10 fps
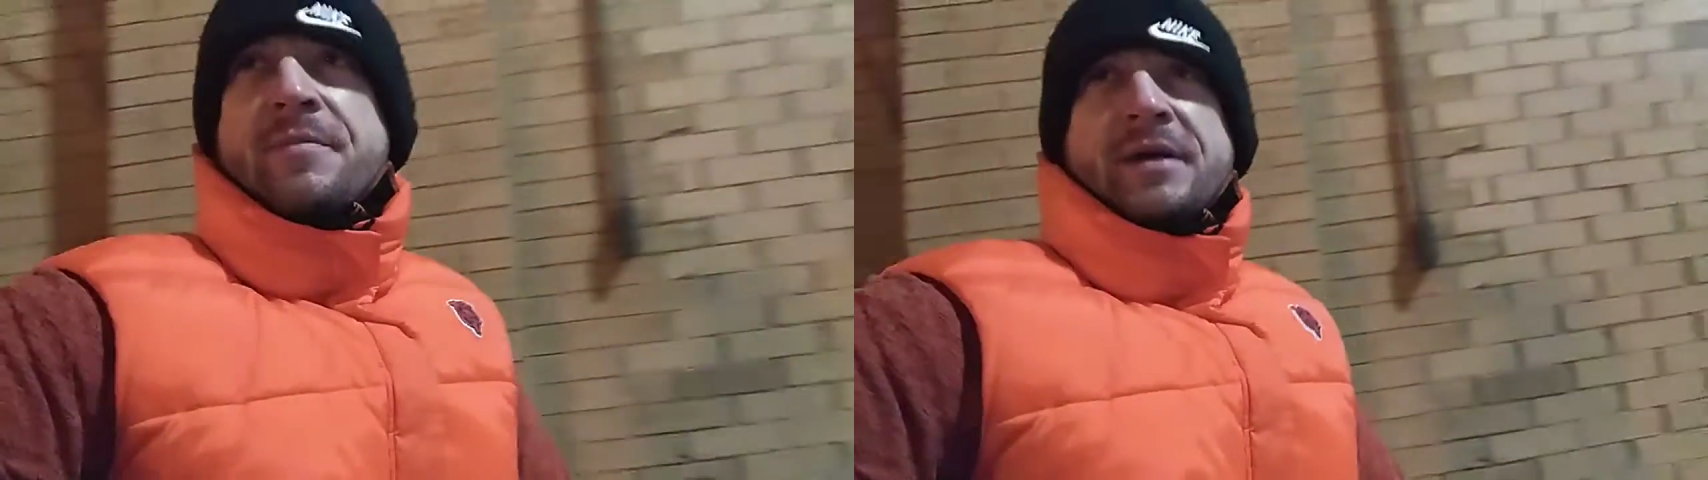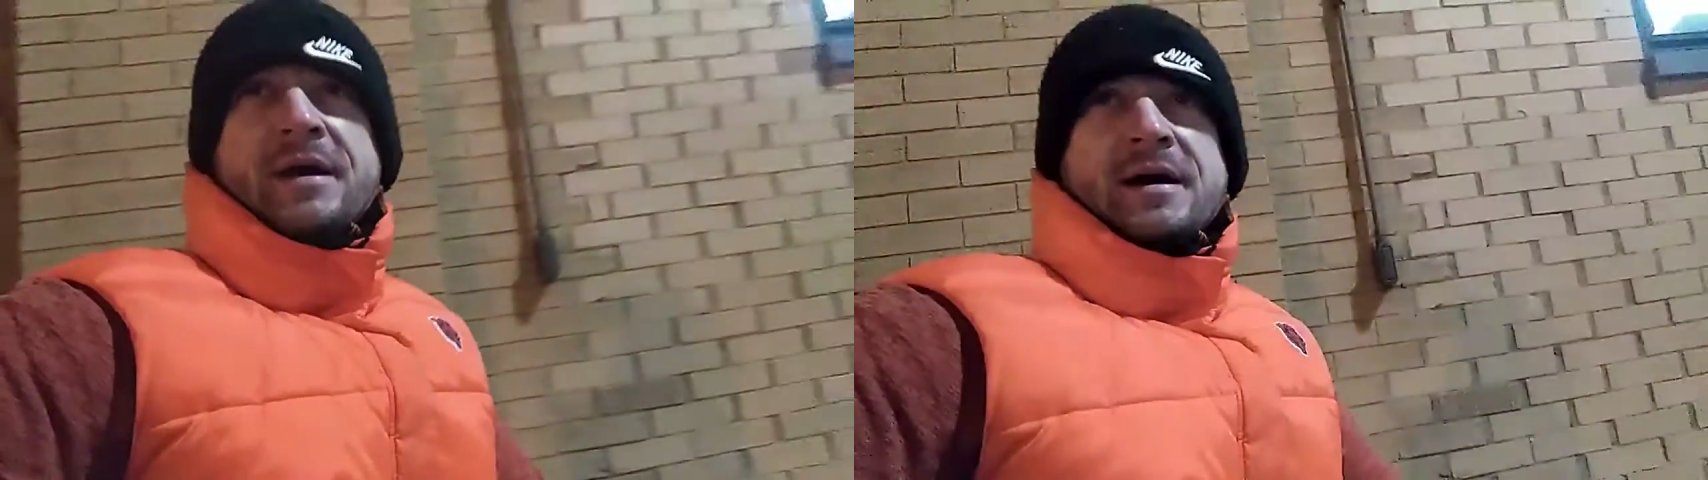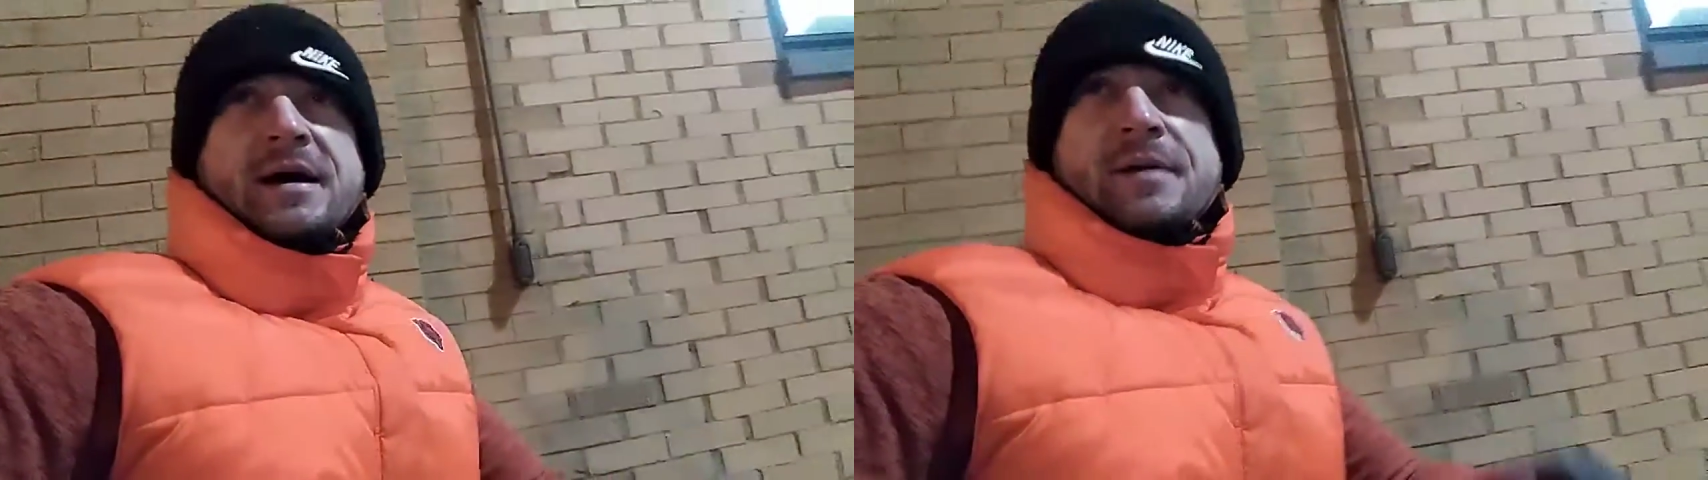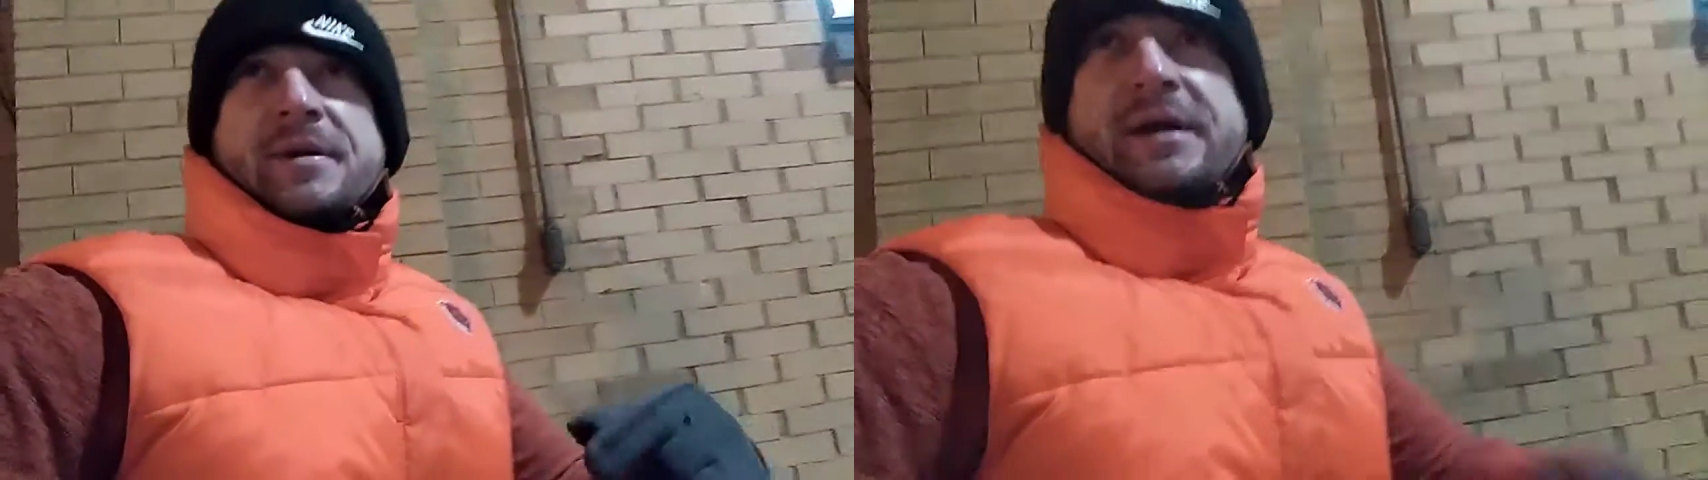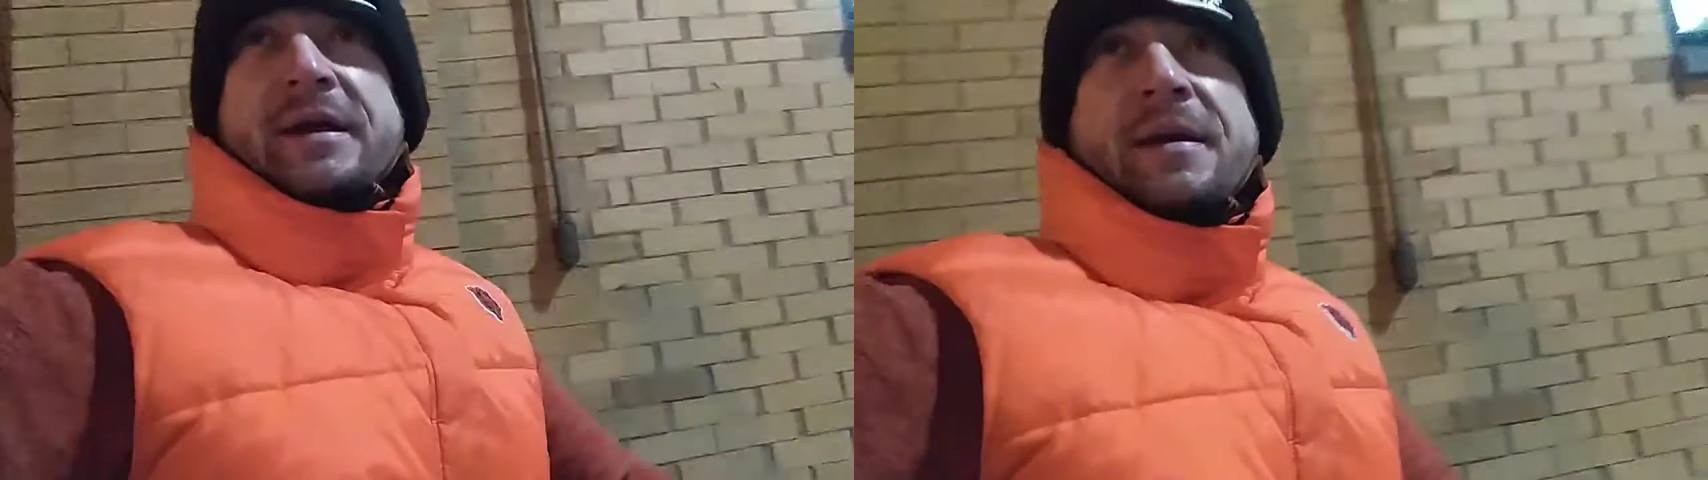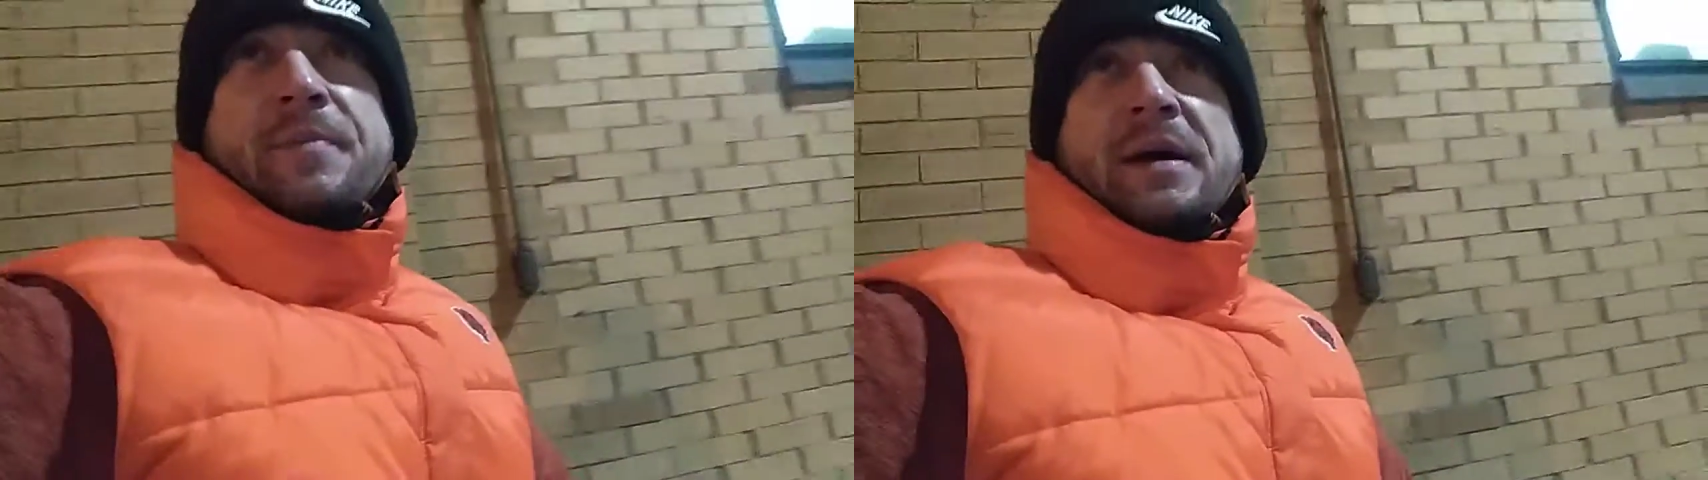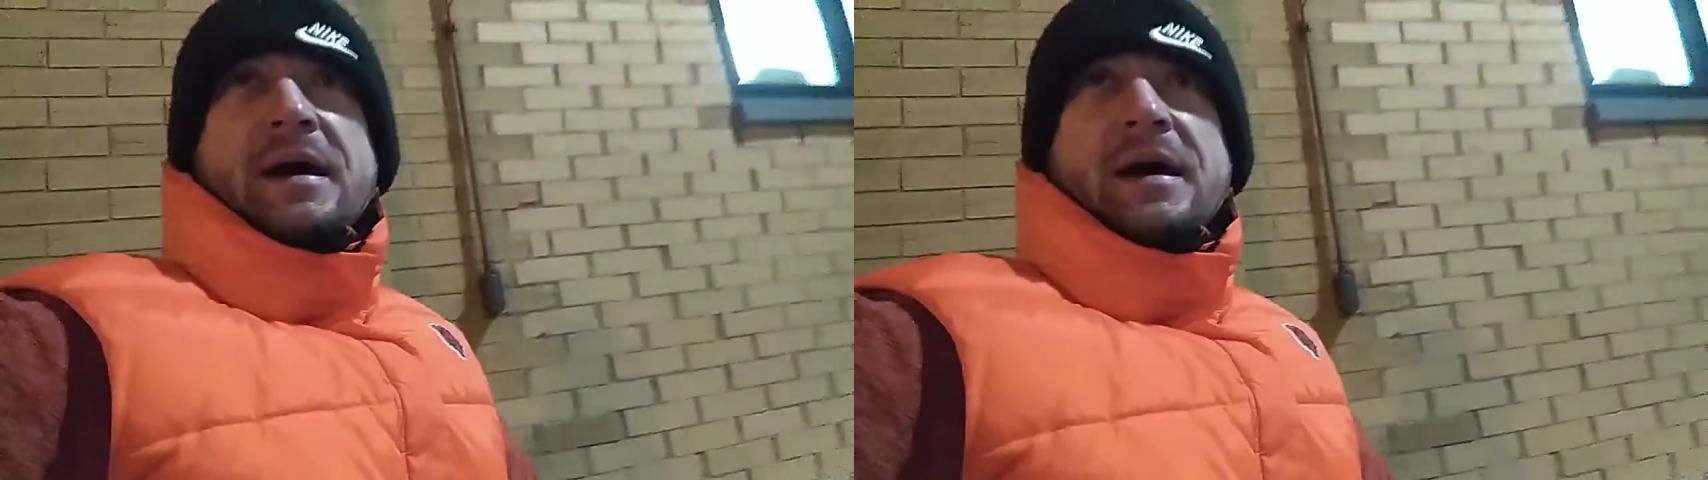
I'm gonna I'm gonna get back,